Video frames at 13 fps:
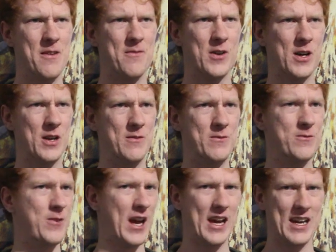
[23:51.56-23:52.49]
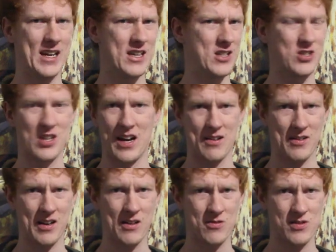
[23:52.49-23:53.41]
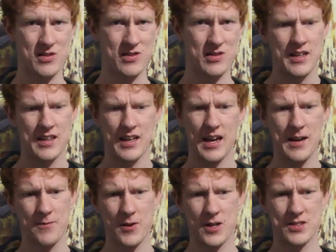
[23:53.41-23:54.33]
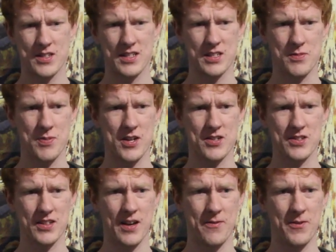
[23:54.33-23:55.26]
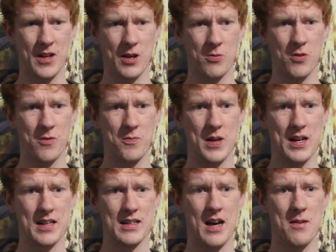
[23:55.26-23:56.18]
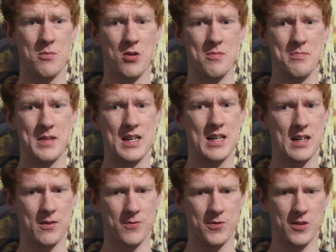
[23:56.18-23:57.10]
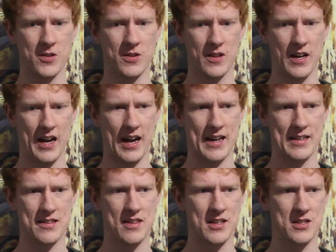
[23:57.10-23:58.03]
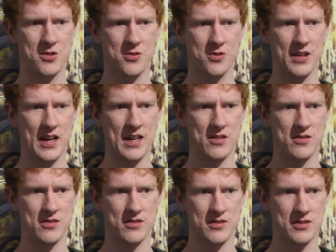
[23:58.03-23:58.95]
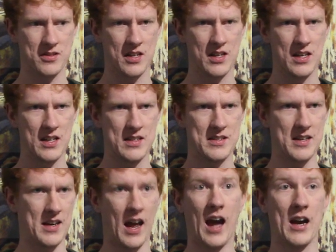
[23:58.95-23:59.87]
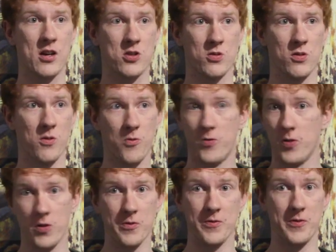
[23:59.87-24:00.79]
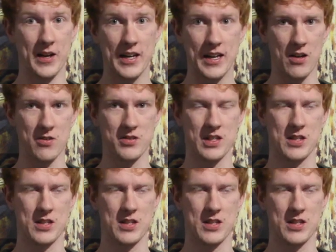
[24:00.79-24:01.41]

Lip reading: very vague shoutouts. The campfire scene especially, I feel like, would have been a lot more meaningful had these creators done actual full videos